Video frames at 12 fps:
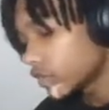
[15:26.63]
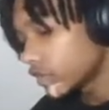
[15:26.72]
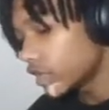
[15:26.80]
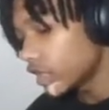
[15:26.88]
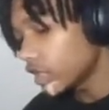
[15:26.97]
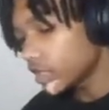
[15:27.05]

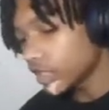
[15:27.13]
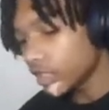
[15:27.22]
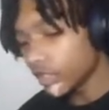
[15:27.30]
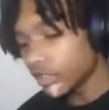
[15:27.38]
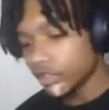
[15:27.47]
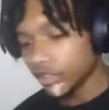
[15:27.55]

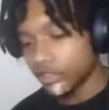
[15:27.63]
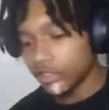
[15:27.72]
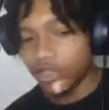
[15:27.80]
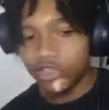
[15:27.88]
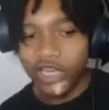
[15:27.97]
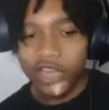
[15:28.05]
Decent?
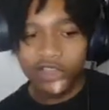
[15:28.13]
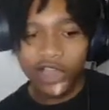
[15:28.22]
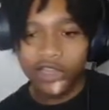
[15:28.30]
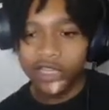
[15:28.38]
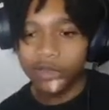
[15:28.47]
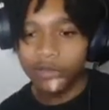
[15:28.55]
Yo, Chad, you
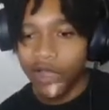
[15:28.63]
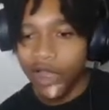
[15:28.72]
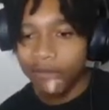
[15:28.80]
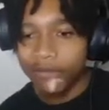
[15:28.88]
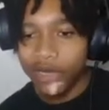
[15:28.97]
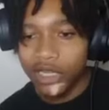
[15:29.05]
gotta think, bro.
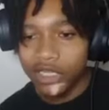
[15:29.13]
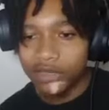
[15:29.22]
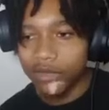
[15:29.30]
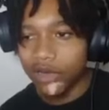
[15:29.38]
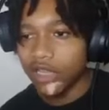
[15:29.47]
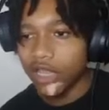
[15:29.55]
I barely,
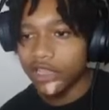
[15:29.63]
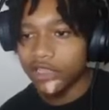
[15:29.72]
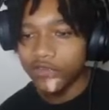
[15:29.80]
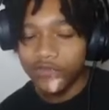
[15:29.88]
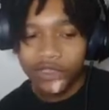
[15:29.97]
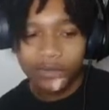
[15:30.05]
bro, like,
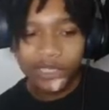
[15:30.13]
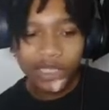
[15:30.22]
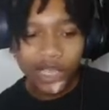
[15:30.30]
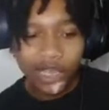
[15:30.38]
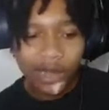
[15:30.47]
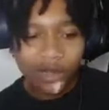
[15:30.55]
you feel me?
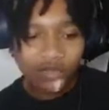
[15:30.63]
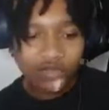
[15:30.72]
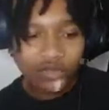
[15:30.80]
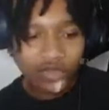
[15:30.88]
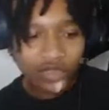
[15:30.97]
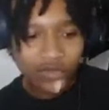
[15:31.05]
Like, I don't
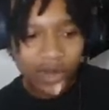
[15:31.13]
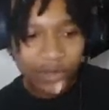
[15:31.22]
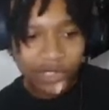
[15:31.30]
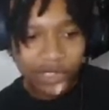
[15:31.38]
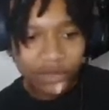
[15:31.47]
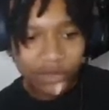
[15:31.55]
do this
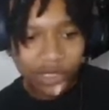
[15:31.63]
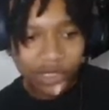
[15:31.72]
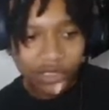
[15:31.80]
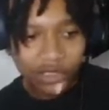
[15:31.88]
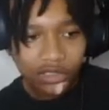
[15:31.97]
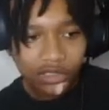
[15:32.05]
rap shit, bro.
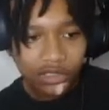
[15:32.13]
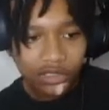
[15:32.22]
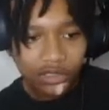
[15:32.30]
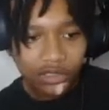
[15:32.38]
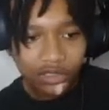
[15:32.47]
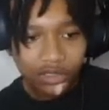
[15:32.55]

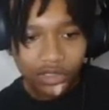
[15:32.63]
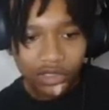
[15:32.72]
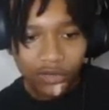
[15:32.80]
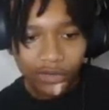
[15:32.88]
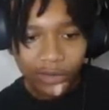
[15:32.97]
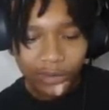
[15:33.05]
Yo,
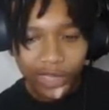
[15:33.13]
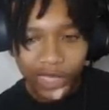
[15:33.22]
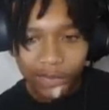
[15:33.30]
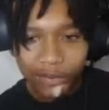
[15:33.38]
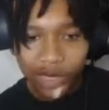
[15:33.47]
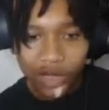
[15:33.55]
can we
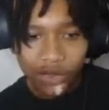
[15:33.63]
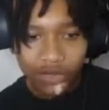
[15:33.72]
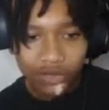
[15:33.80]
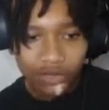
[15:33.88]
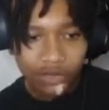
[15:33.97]
play, bro?